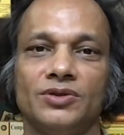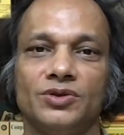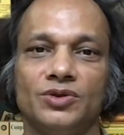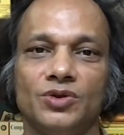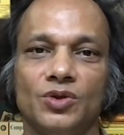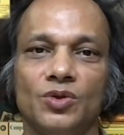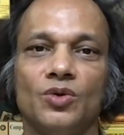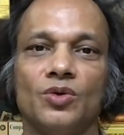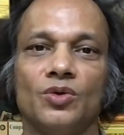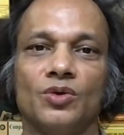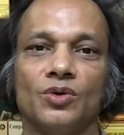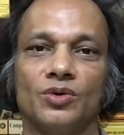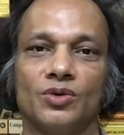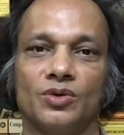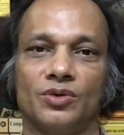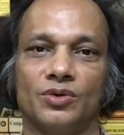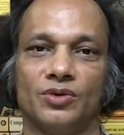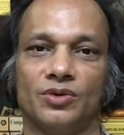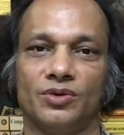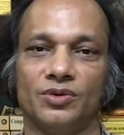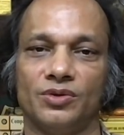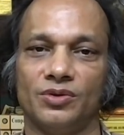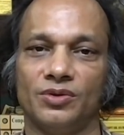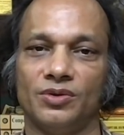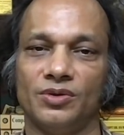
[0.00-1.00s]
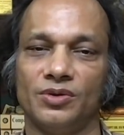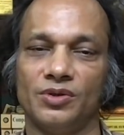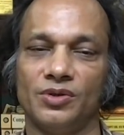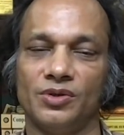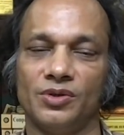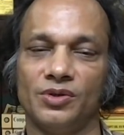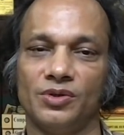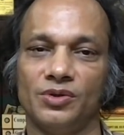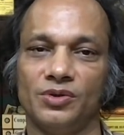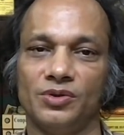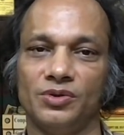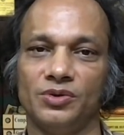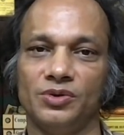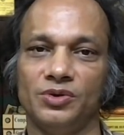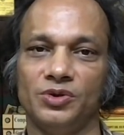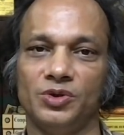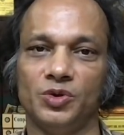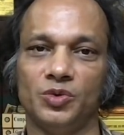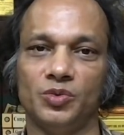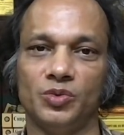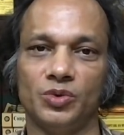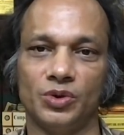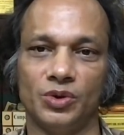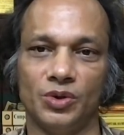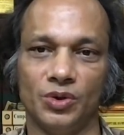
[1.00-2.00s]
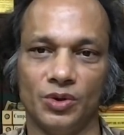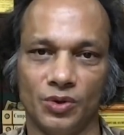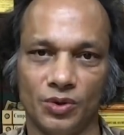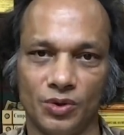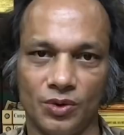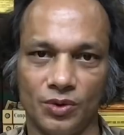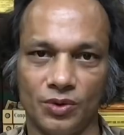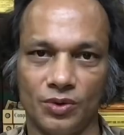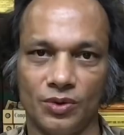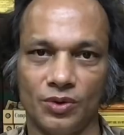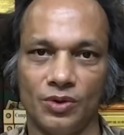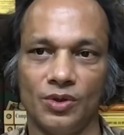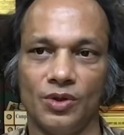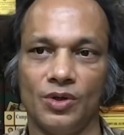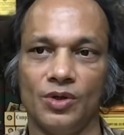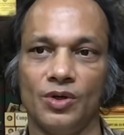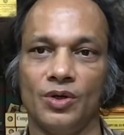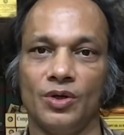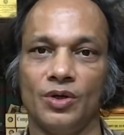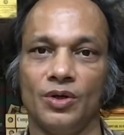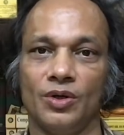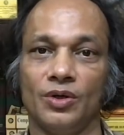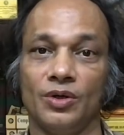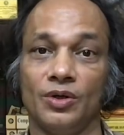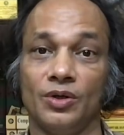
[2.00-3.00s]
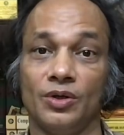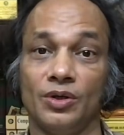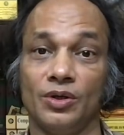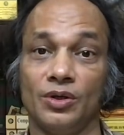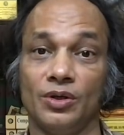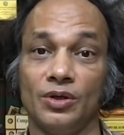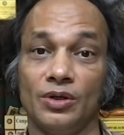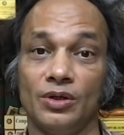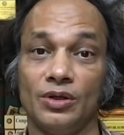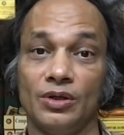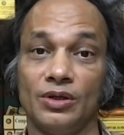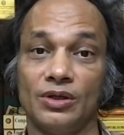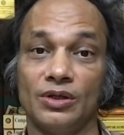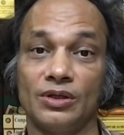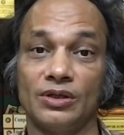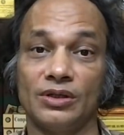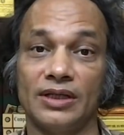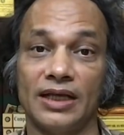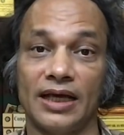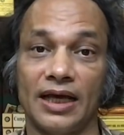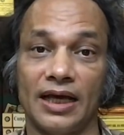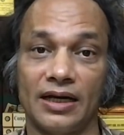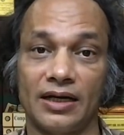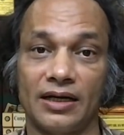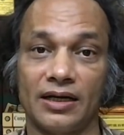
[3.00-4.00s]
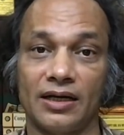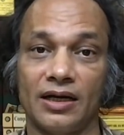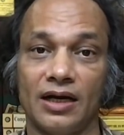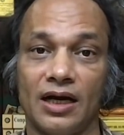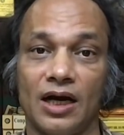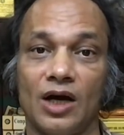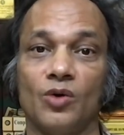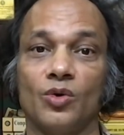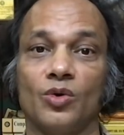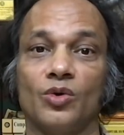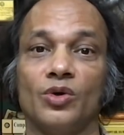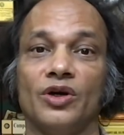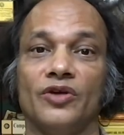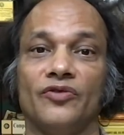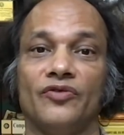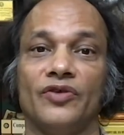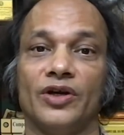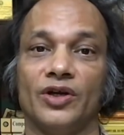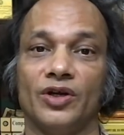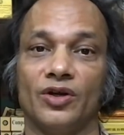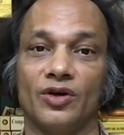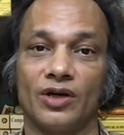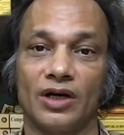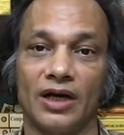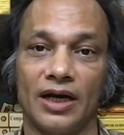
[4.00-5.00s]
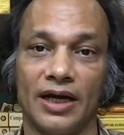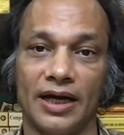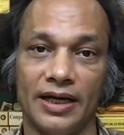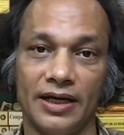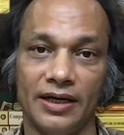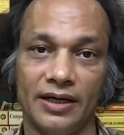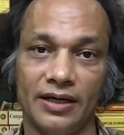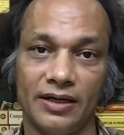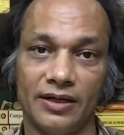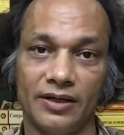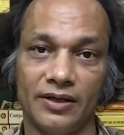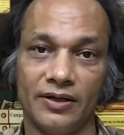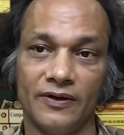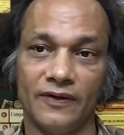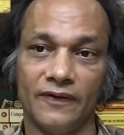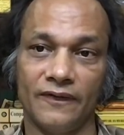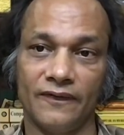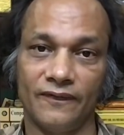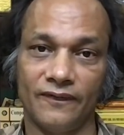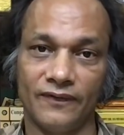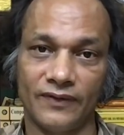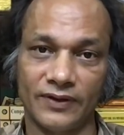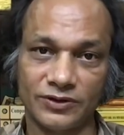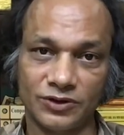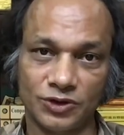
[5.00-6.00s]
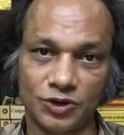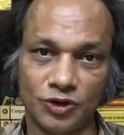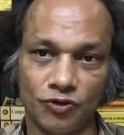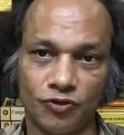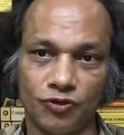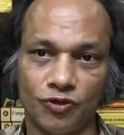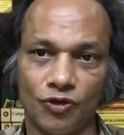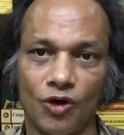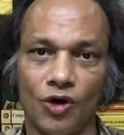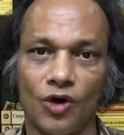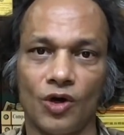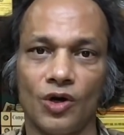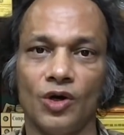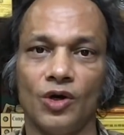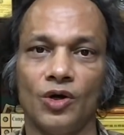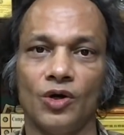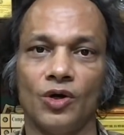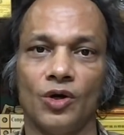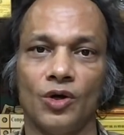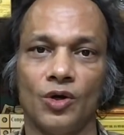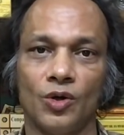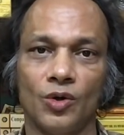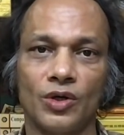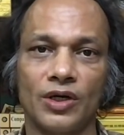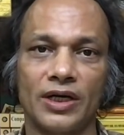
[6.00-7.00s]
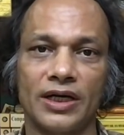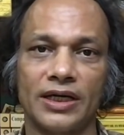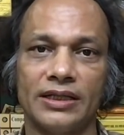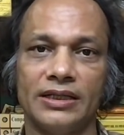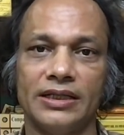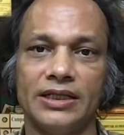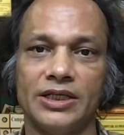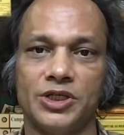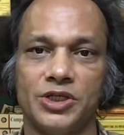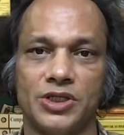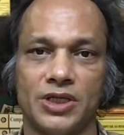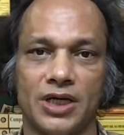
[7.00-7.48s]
So you would know that how to defend your client. First of all, look at